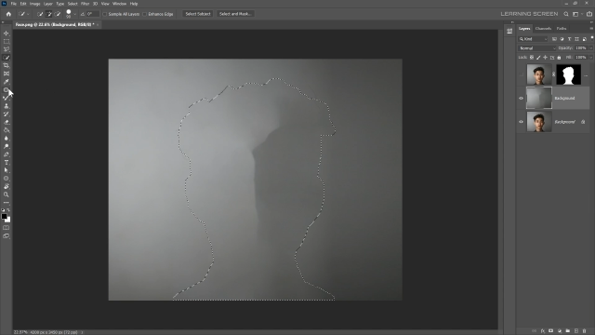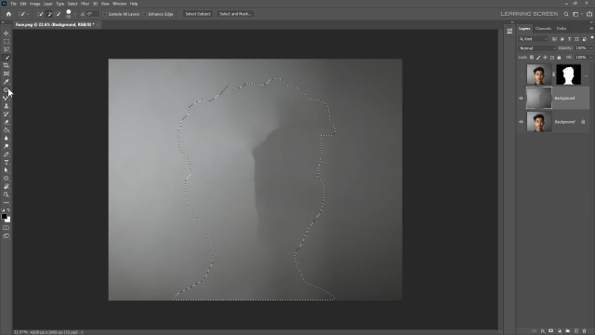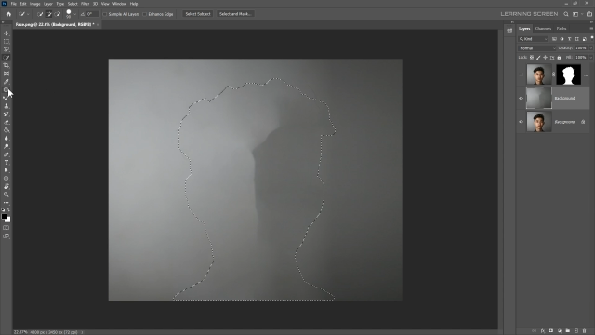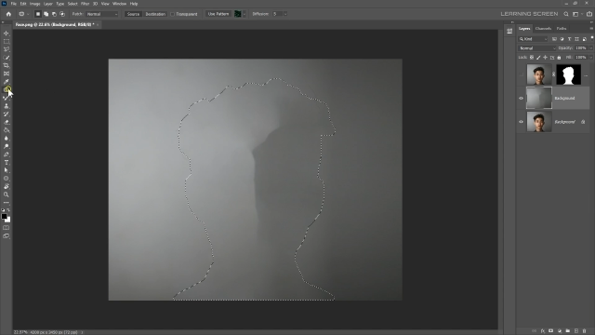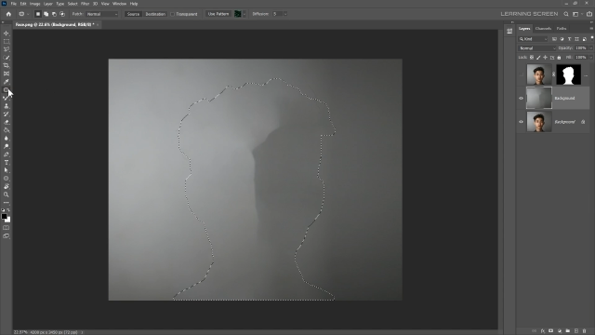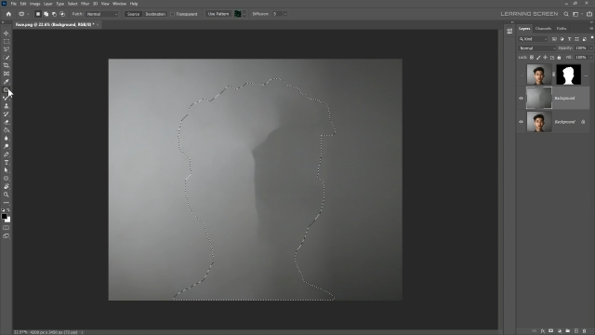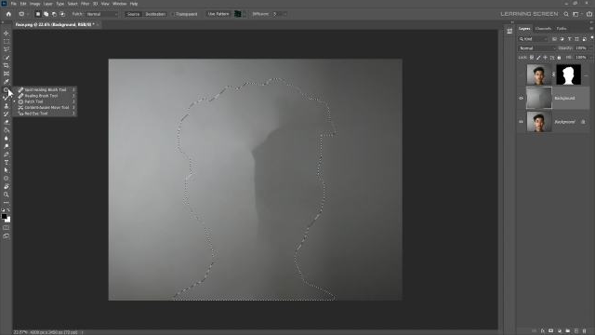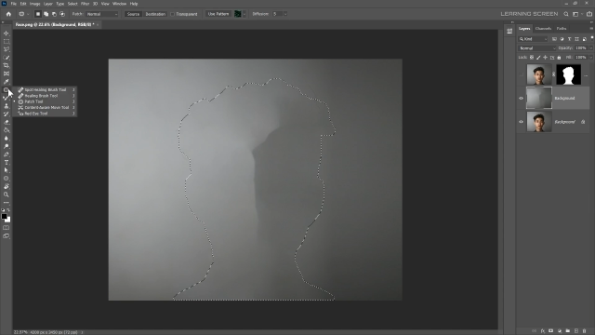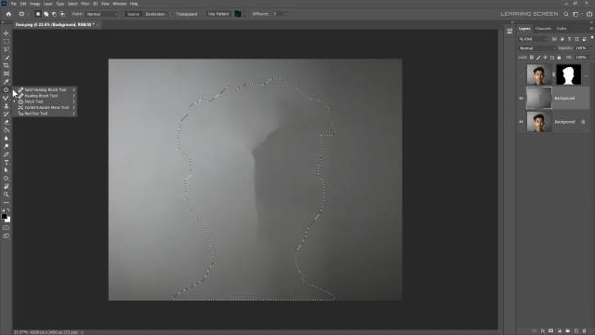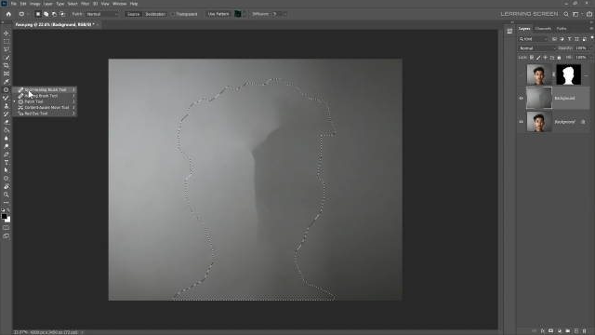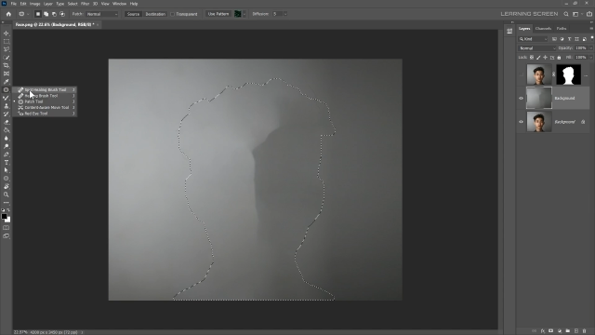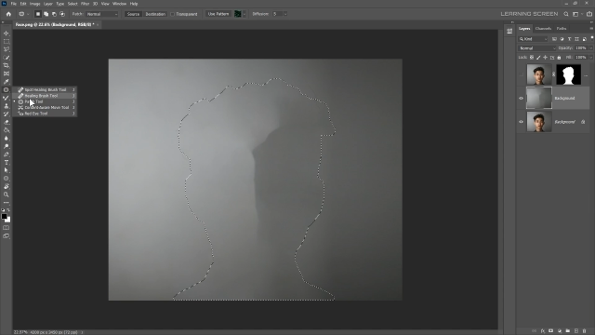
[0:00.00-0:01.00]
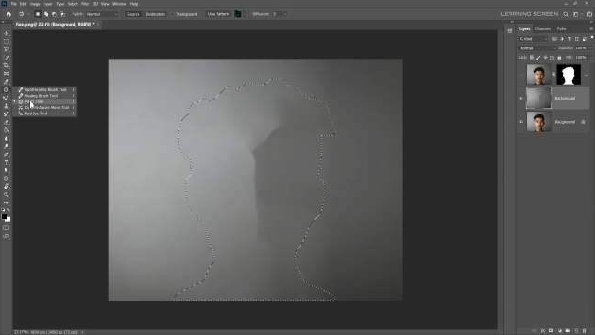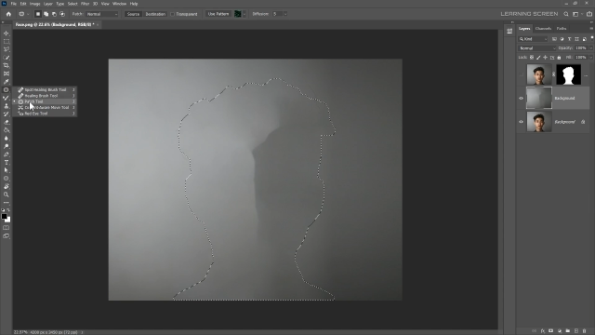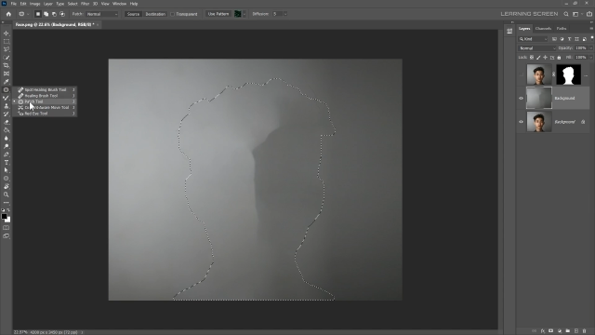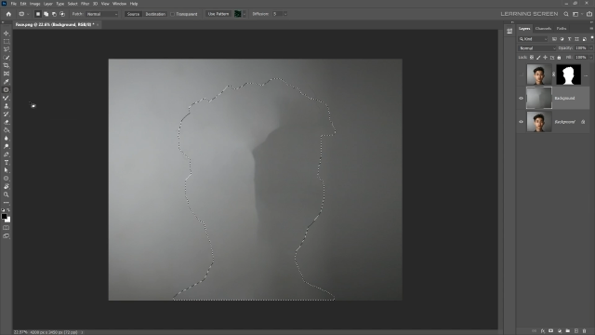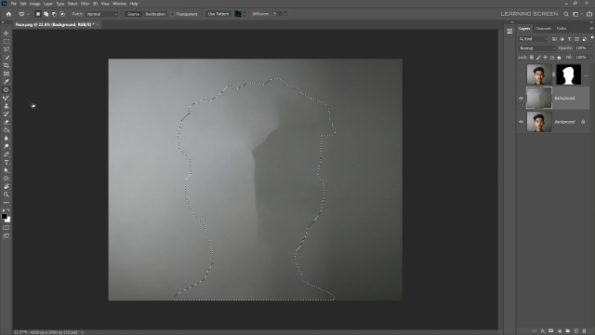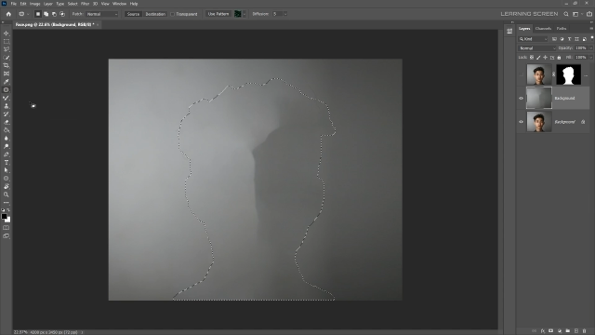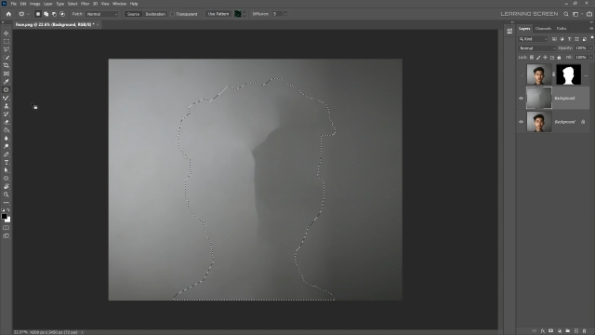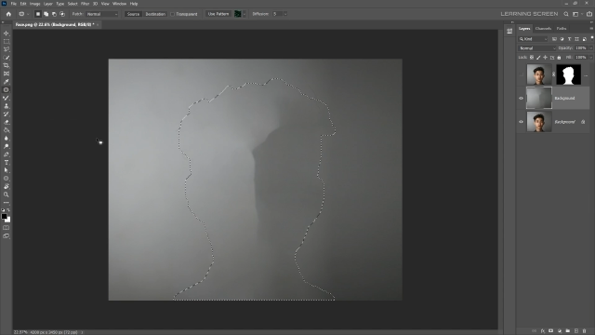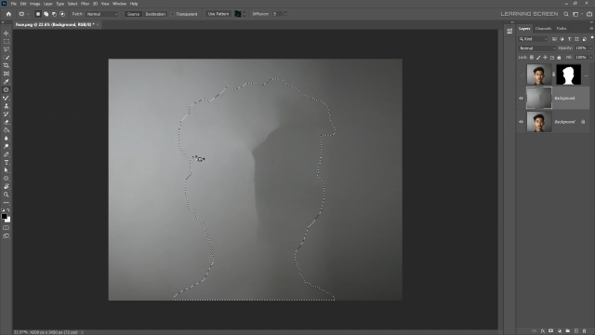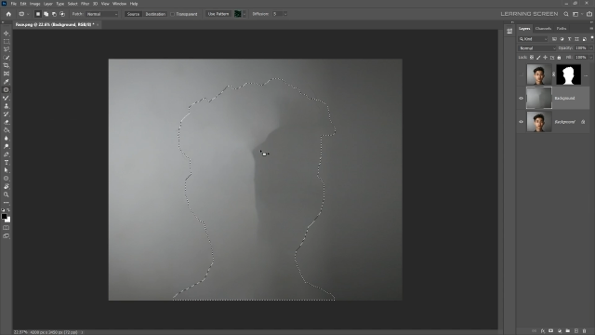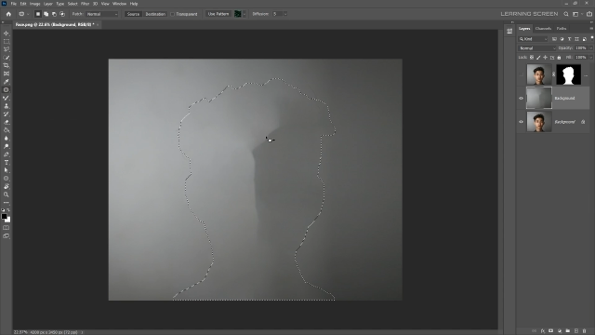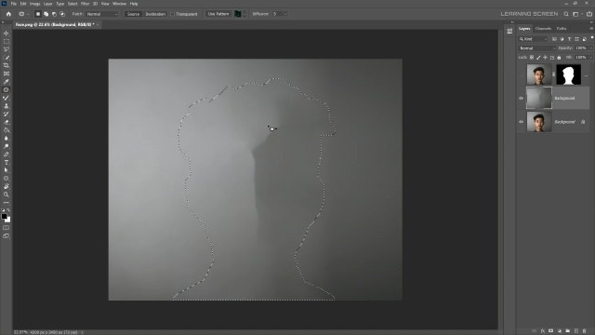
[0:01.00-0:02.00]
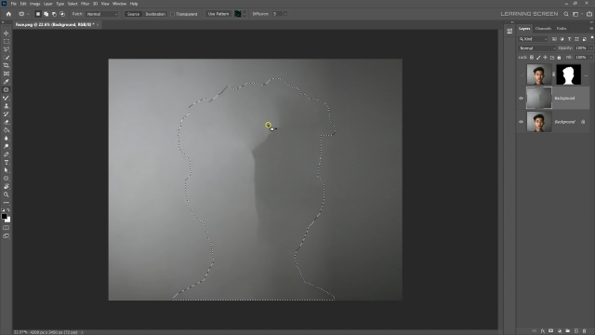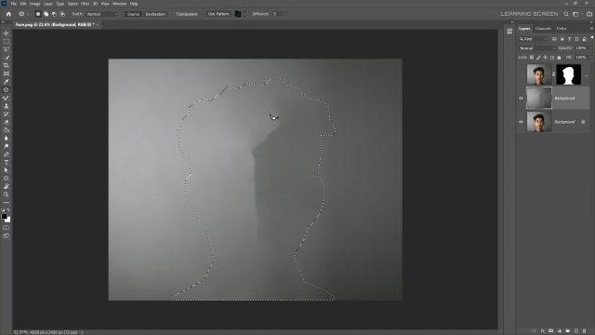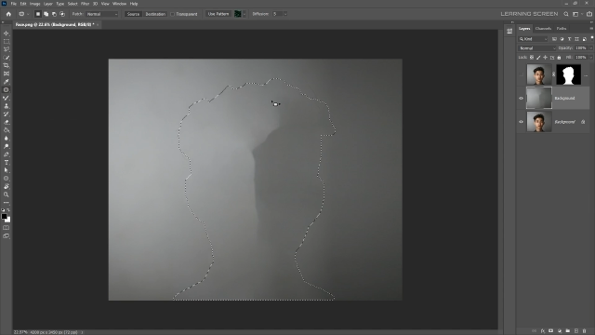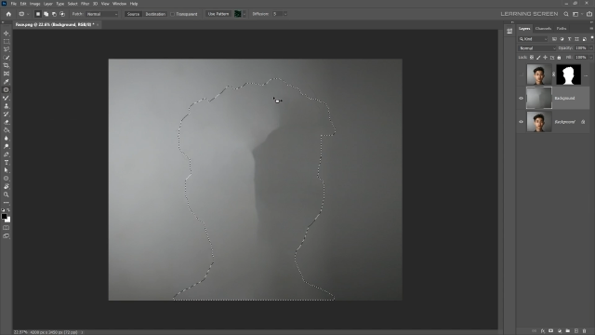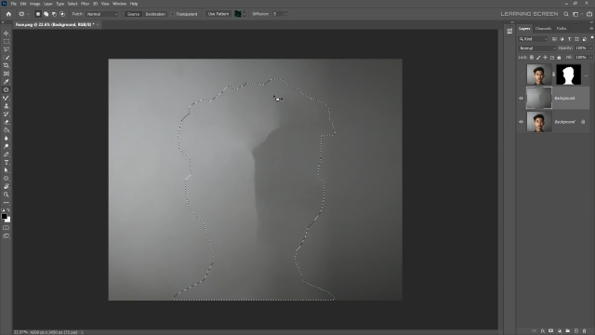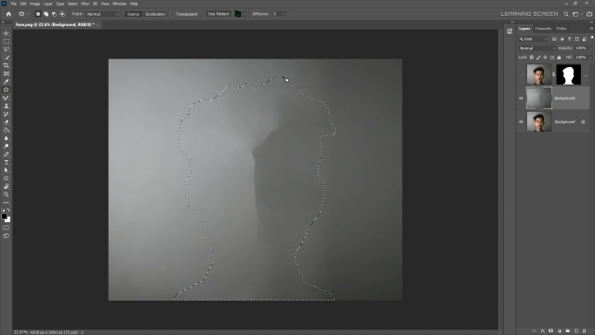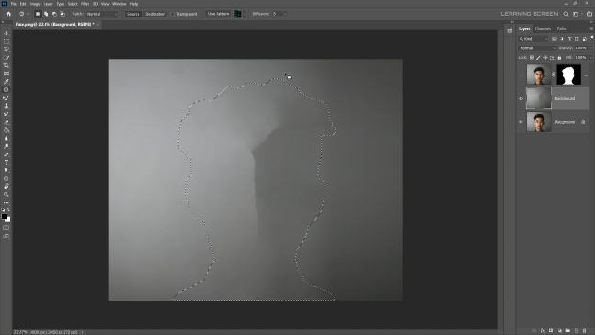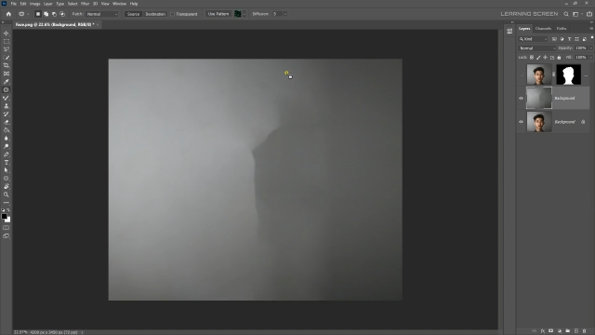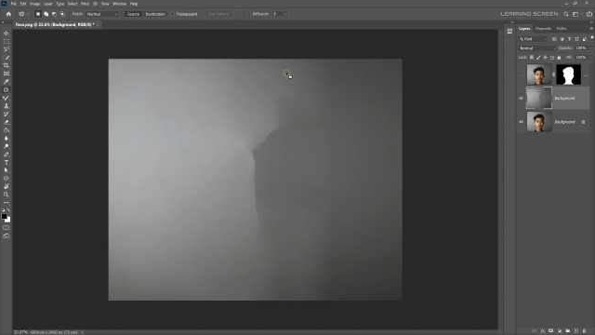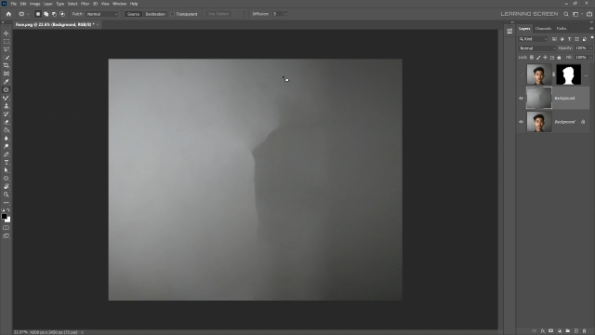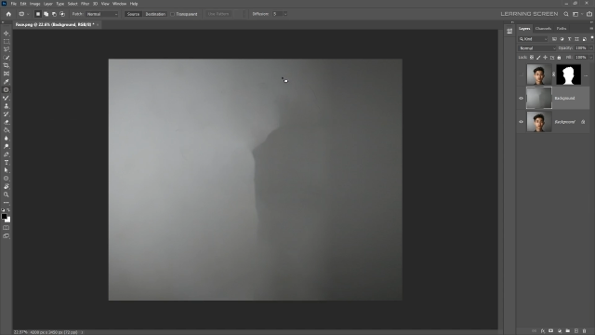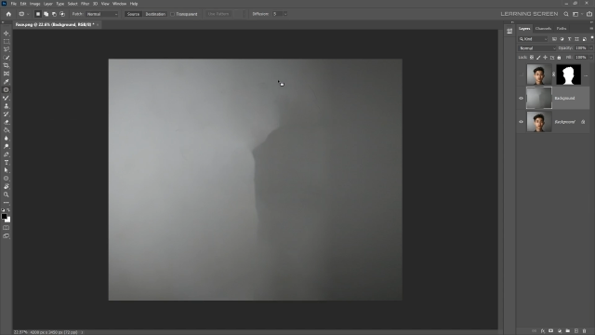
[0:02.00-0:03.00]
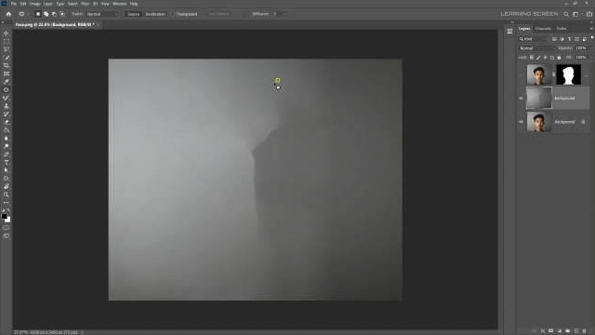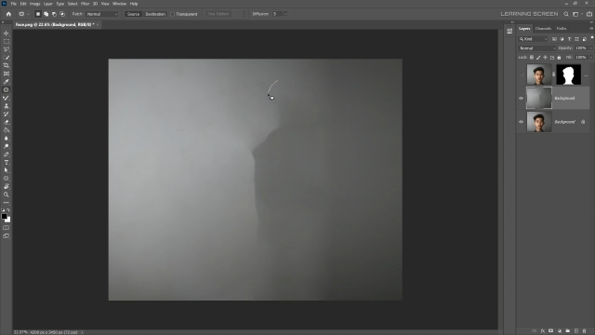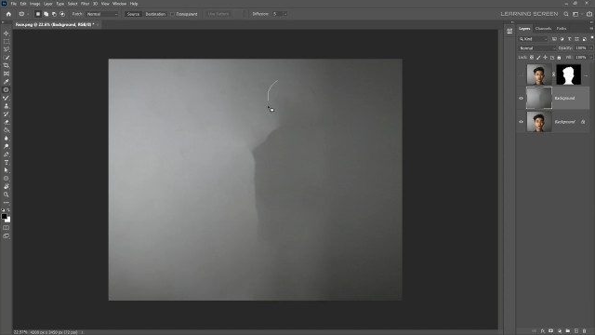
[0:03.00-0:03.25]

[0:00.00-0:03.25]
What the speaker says: No face is visible, so there are no lips to read.